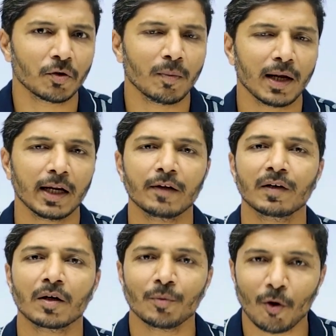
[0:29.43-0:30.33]
Kumbar and
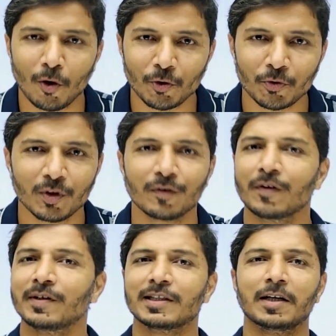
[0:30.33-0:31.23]
welcome you all to your
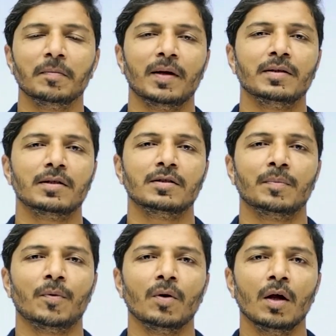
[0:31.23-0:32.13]
favorite channel, My Research
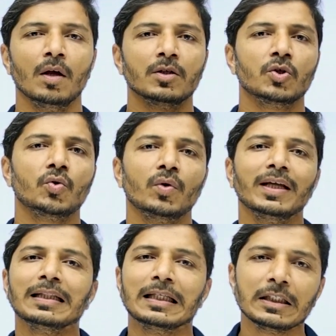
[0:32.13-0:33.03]
Support. So today
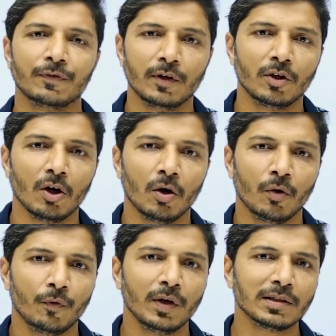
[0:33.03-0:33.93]
in this video,
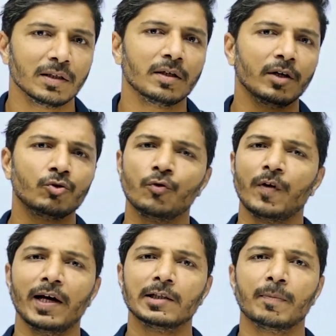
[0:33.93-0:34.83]
we will generate two
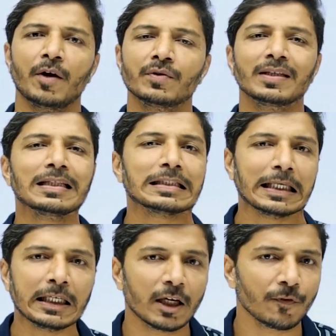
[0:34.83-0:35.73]
files by using this
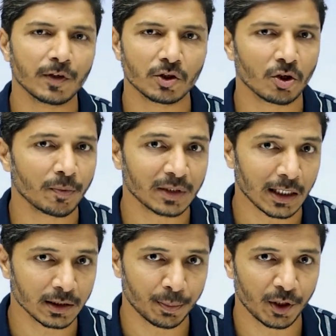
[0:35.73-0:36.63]
thinking feature of
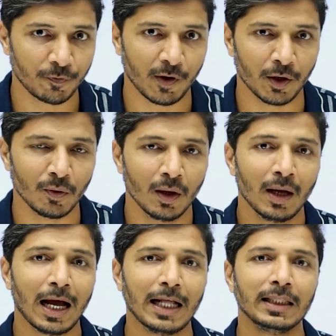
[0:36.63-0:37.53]
ChatGPT 5,
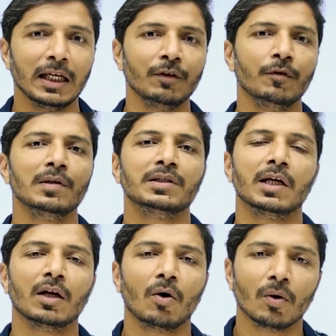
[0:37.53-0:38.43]
and then we will
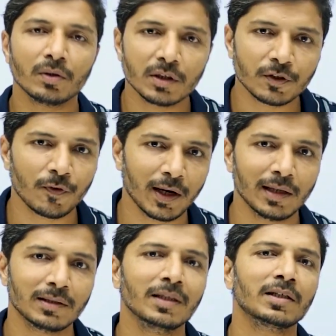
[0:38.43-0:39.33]
check all these
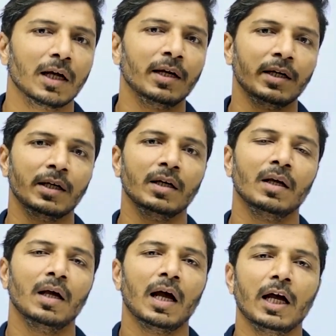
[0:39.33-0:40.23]
files in Turnitin
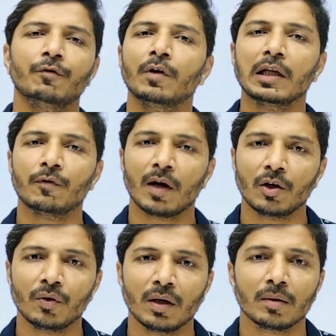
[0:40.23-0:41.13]
and we'll
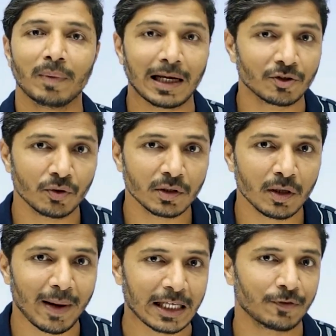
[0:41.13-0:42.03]
evaluate
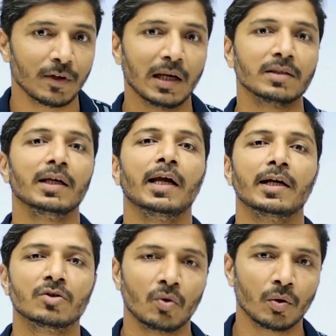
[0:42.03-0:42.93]
plagiarism as well as
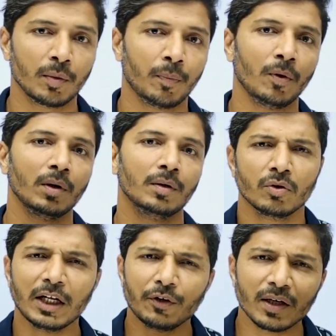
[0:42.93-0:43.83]
AI score report,
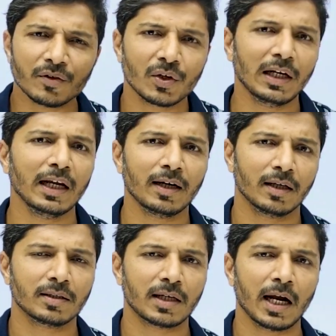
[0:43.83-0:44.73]
so that you can really
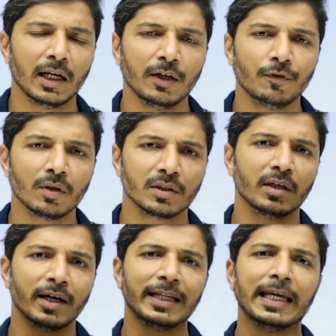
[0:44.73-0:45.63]
understand if you are
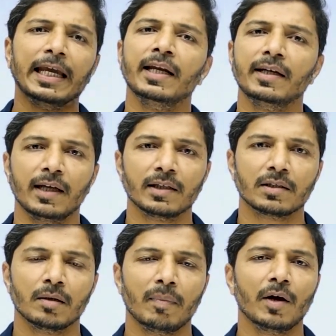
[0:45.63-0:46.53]
generating any
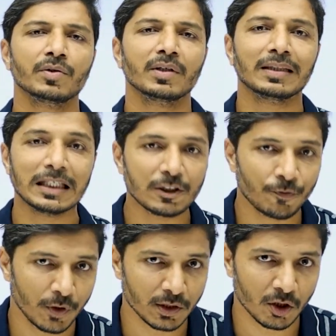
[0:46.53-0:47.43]
text by using
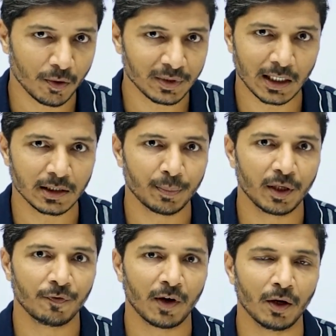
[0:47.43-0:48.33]
this feature of
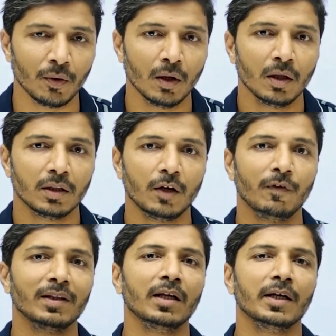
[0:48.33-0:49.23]
ChatGPT 5, then
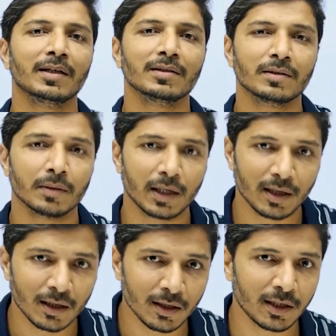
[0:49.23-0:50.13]
whether it is
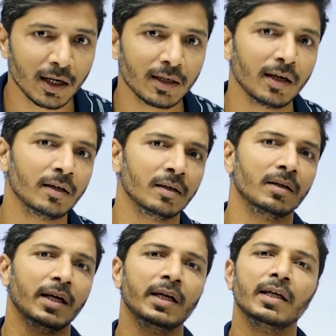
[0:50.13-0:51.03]
getting detected
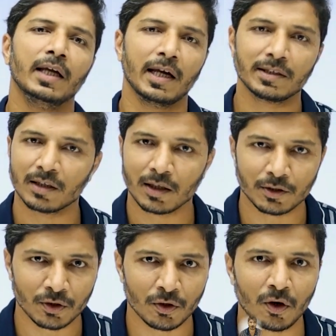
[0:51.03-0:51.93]
under any AI checkers or